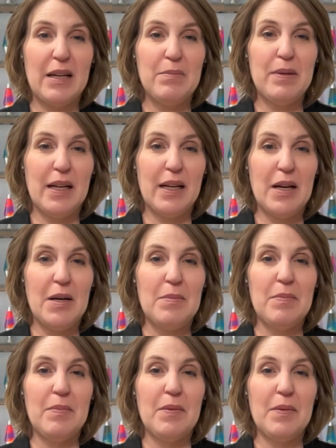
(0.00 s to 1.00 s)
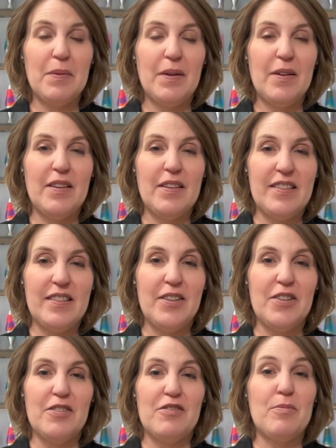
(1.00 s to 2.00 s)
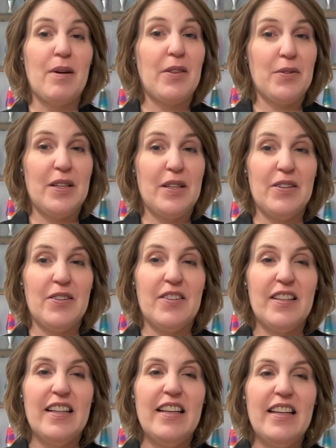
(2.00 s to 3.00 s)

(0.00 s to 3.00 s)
at BitCom this year for my third year.